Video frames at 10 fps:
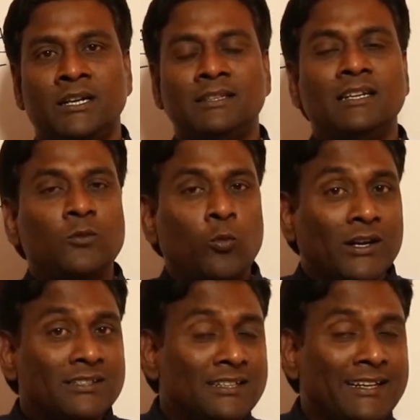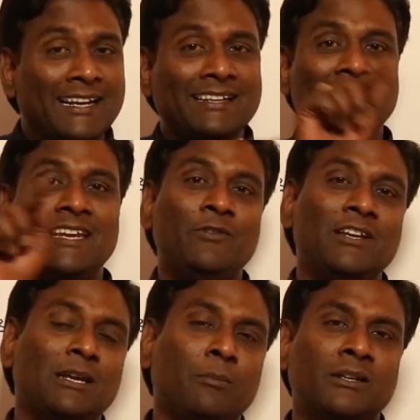Then what is the net
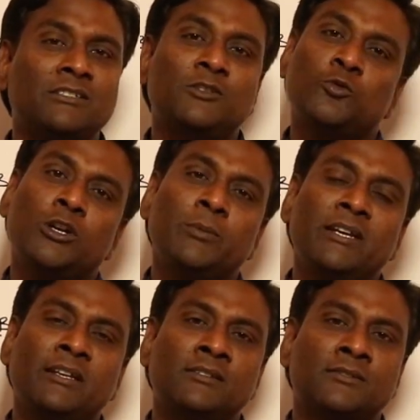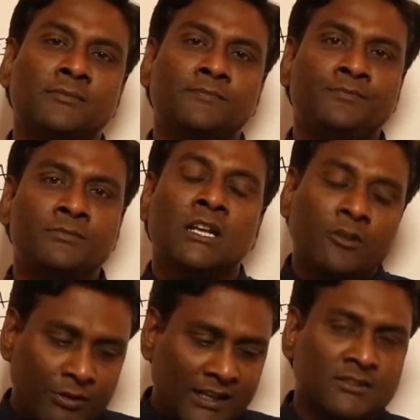KVA capacity is going to be increased?
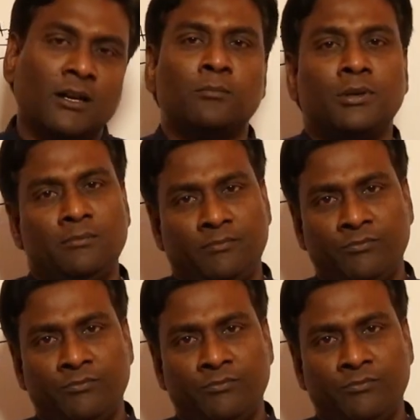For example,